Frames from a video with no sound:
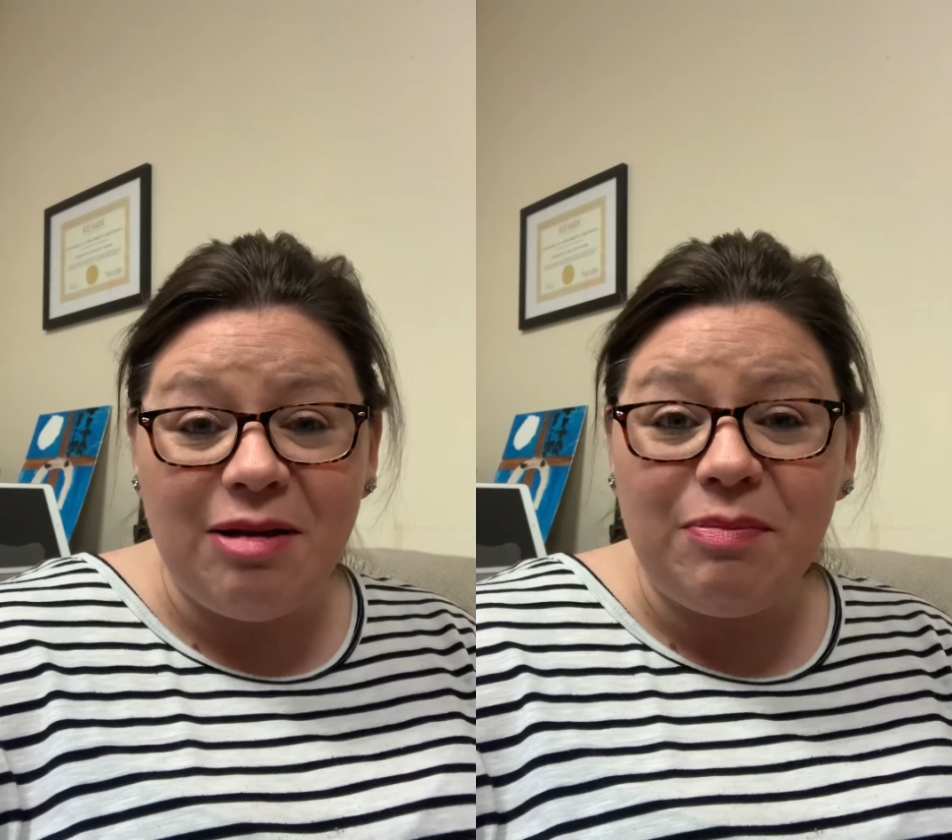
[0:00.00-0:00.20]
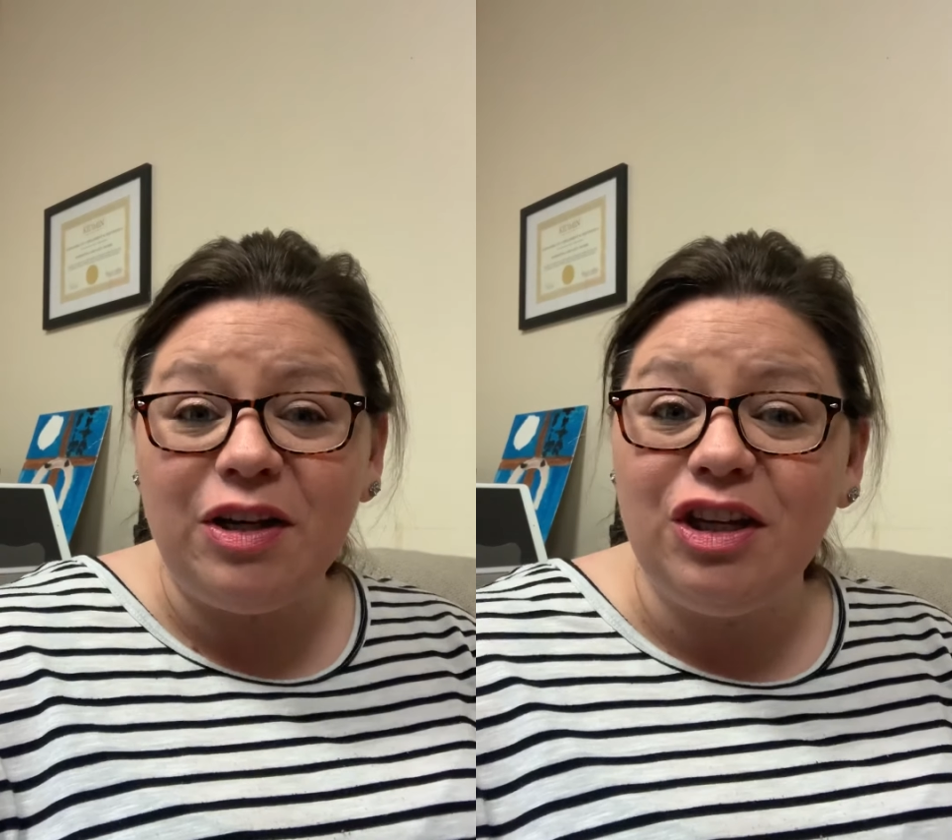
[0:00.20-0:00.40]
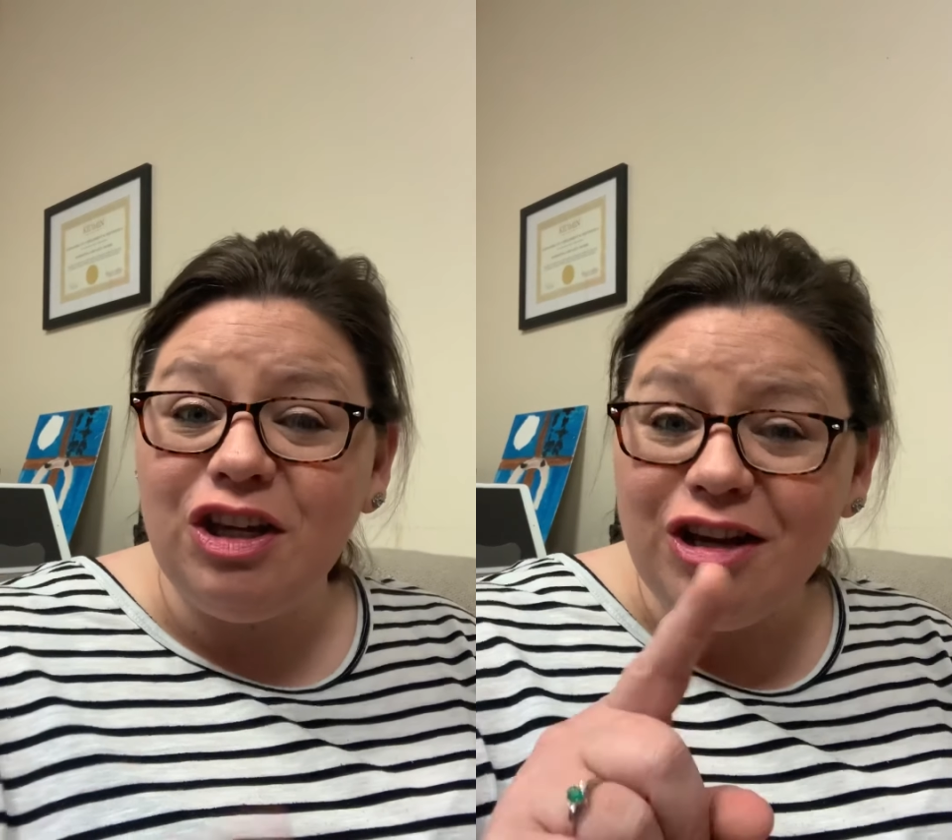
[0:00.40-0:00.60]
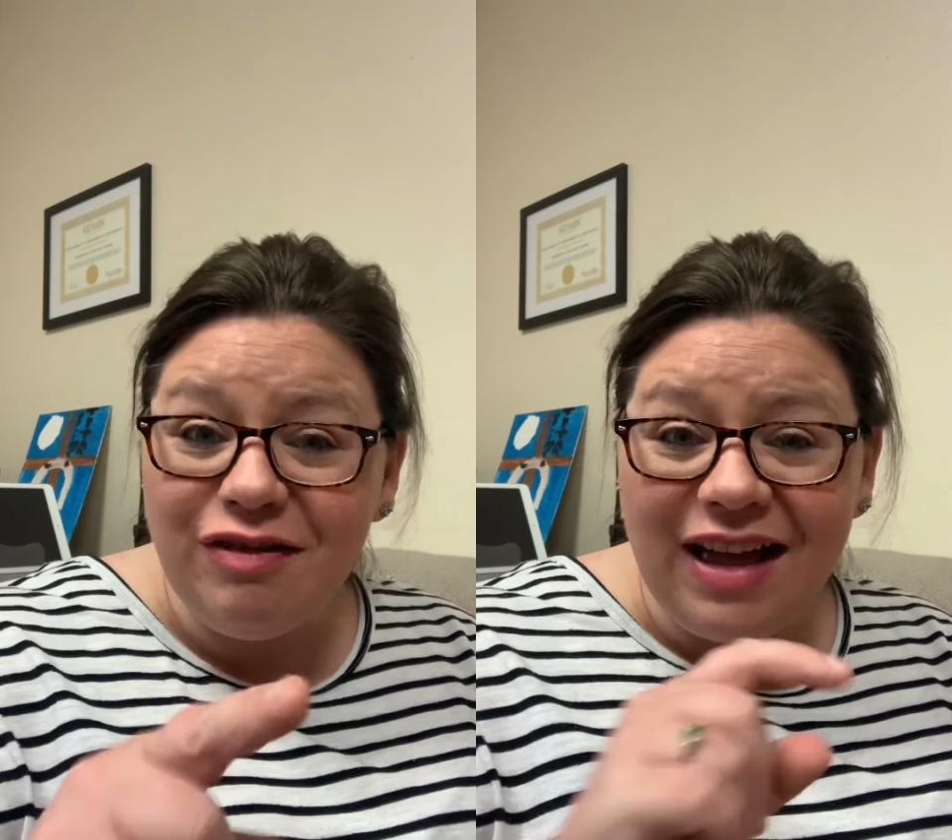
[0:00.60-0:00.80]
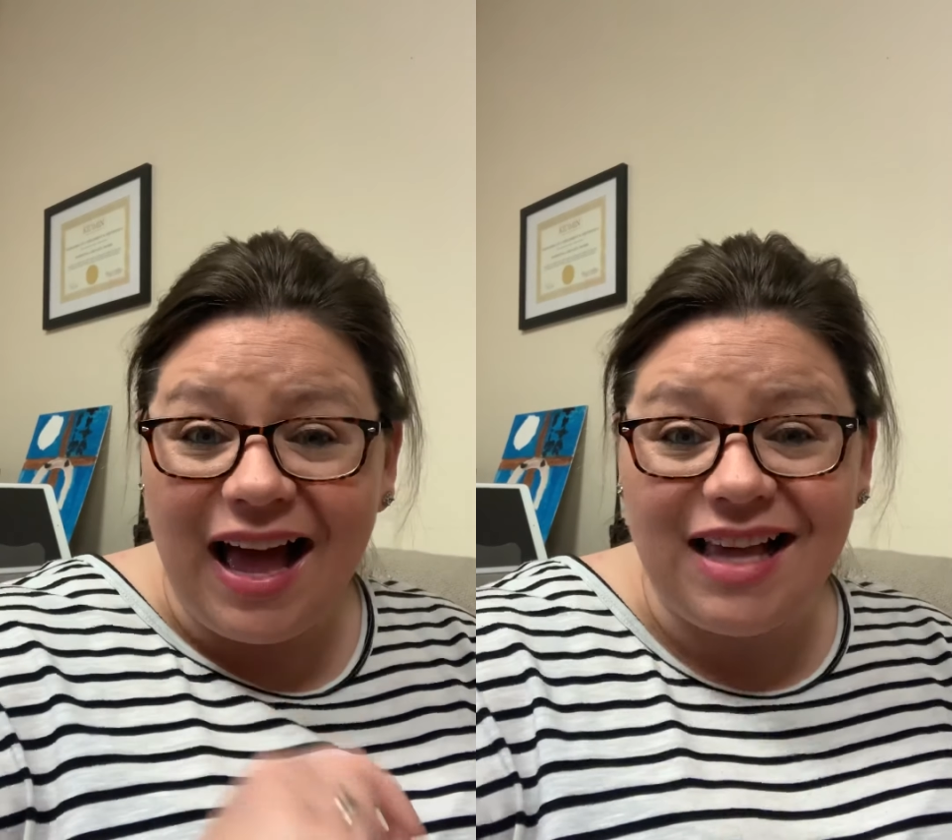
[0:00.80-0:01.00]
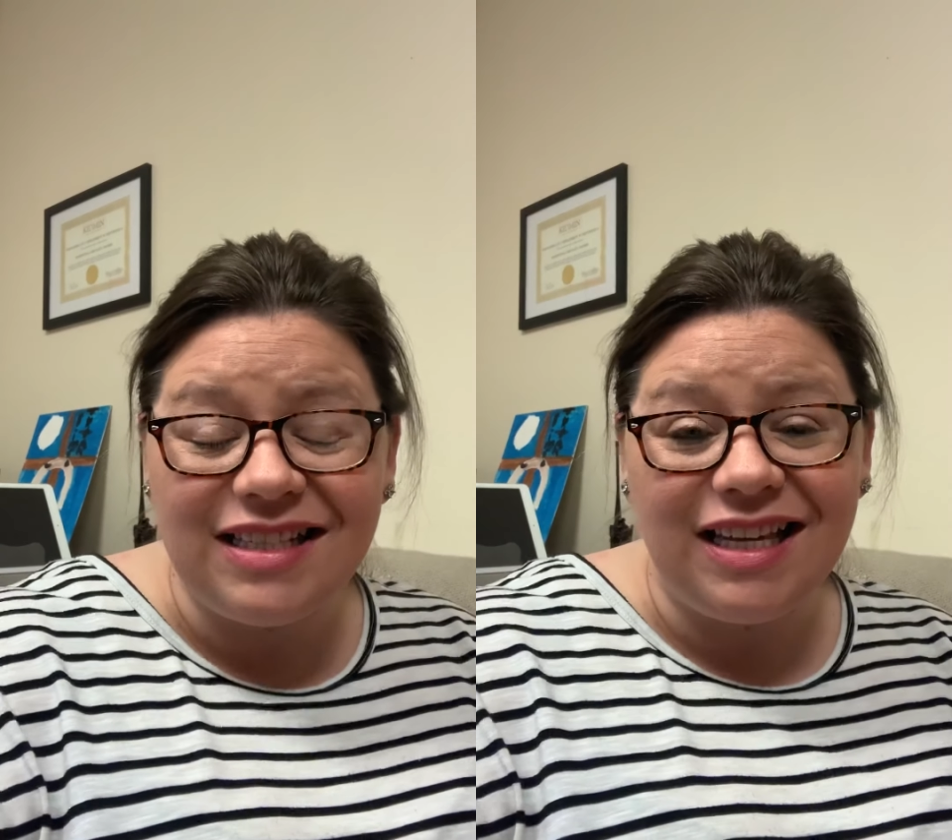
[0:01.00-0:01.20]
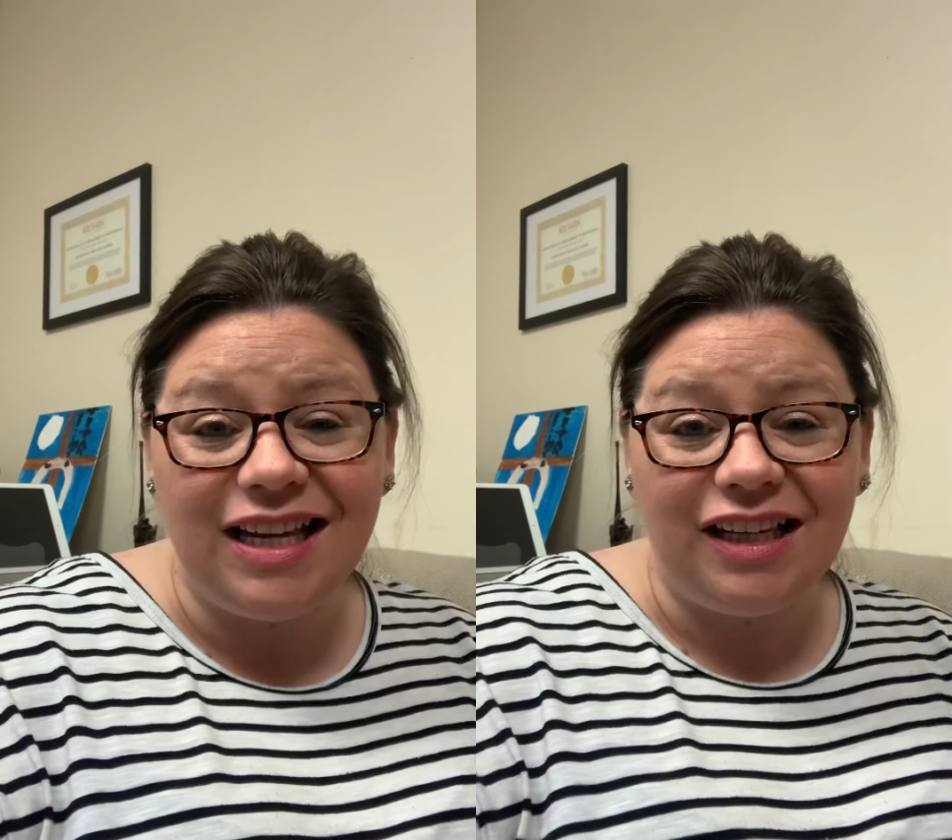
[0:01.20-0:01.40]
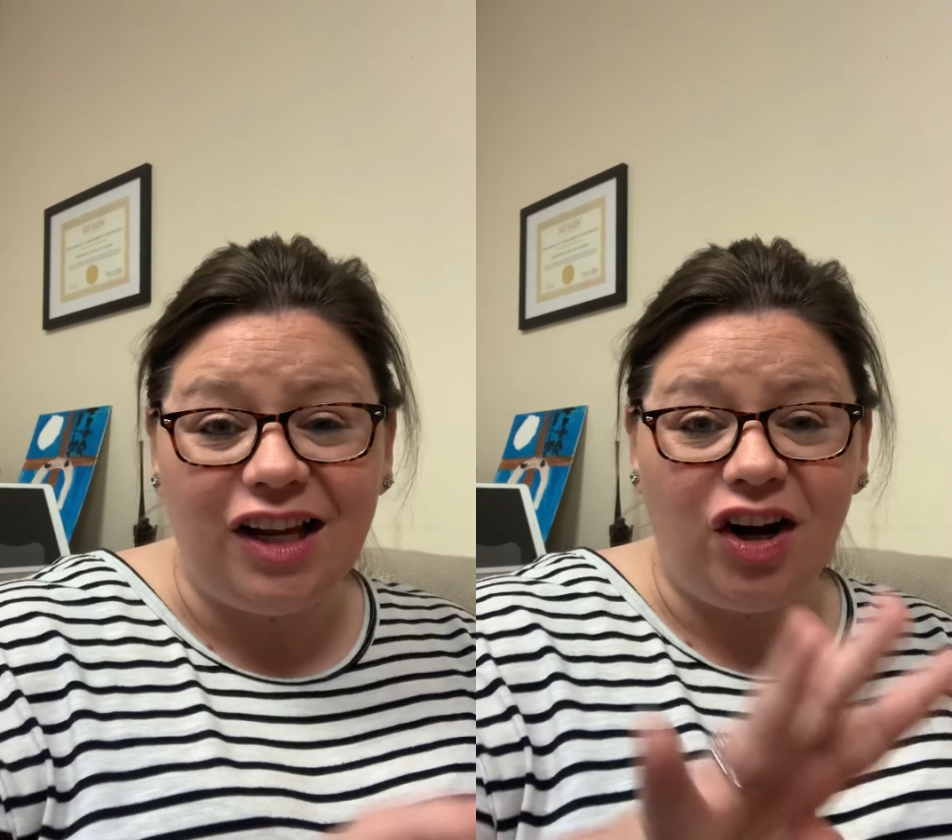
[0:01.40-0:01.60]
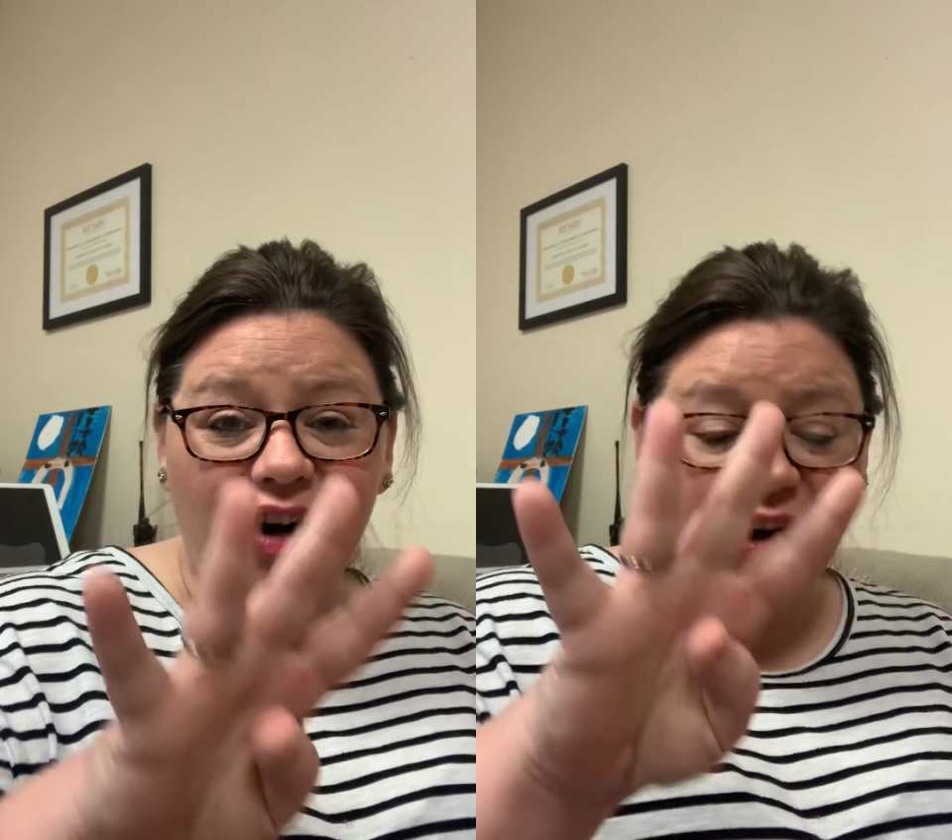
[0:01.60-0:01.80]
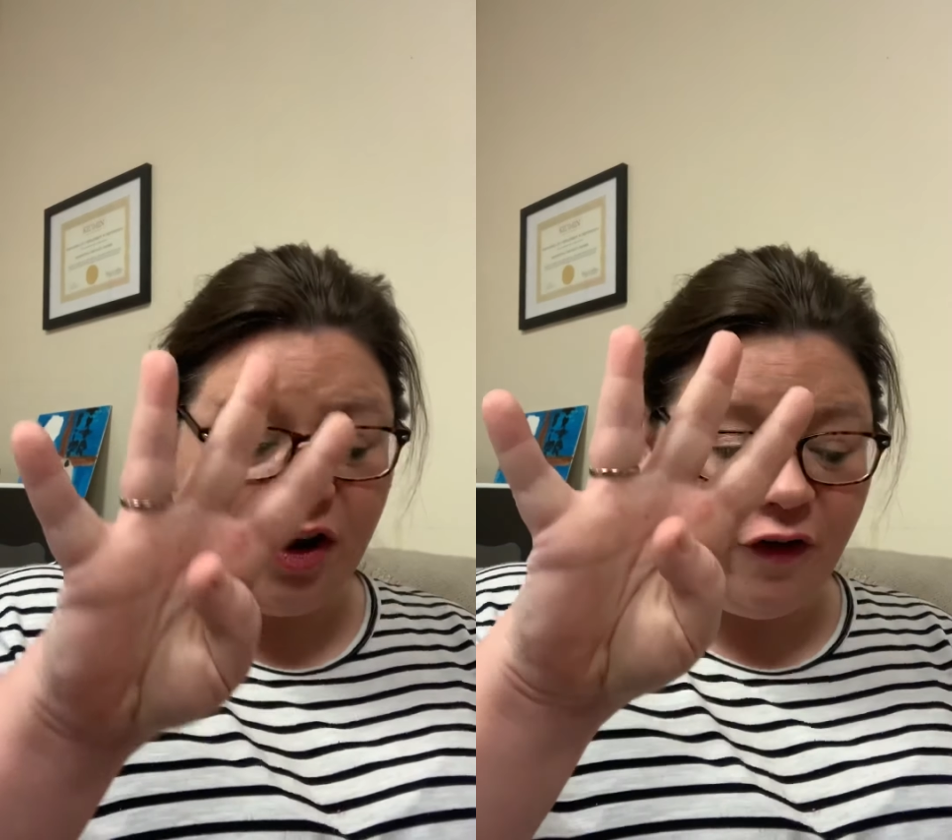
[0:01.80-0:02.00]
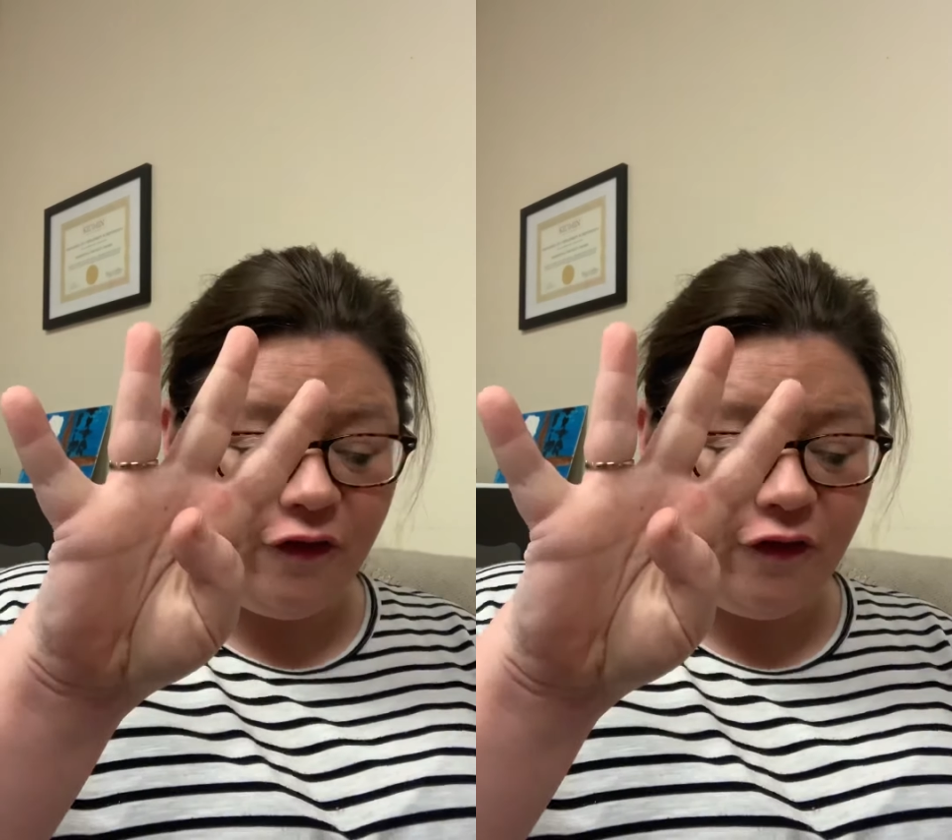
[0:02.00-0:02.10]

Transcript: But you guys can learn